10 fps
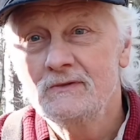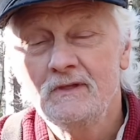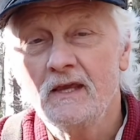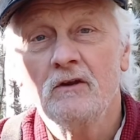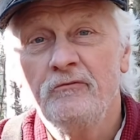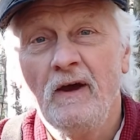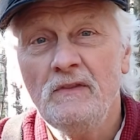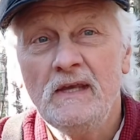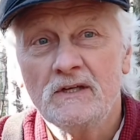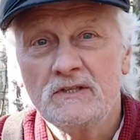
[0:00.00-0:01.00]
they can
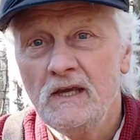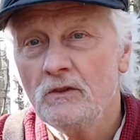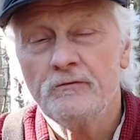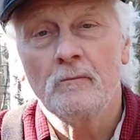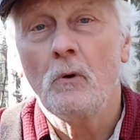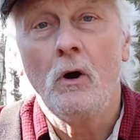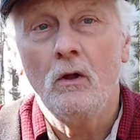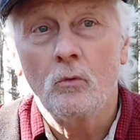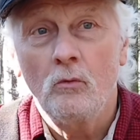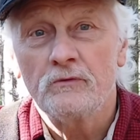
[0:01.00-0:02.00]
finally get together from
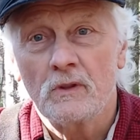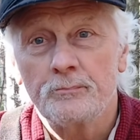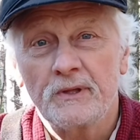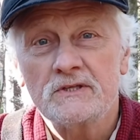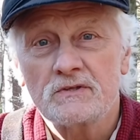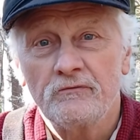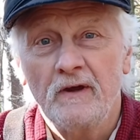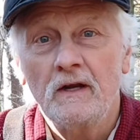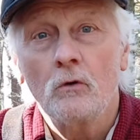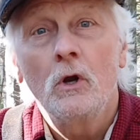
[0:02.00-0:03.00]
all over the place and
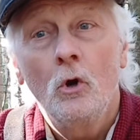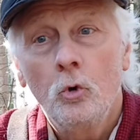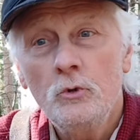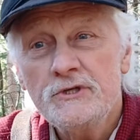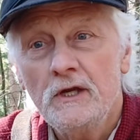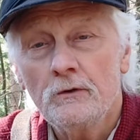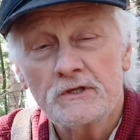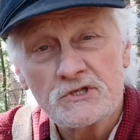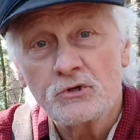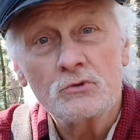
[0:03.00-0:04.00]
find out who's here in
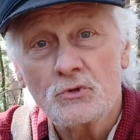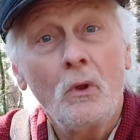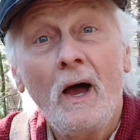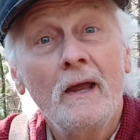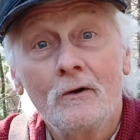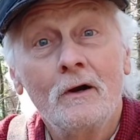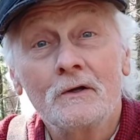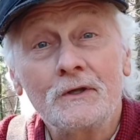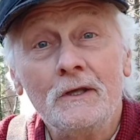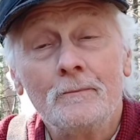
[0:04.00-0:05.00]
the social
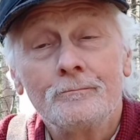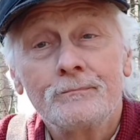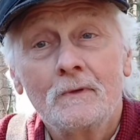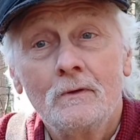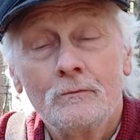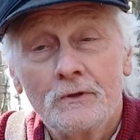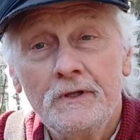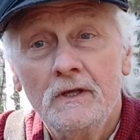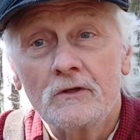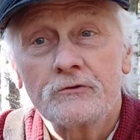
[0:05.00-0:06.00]
hierarchy. It
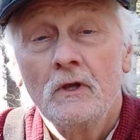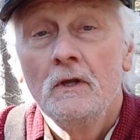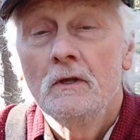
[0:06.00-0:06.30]
really is.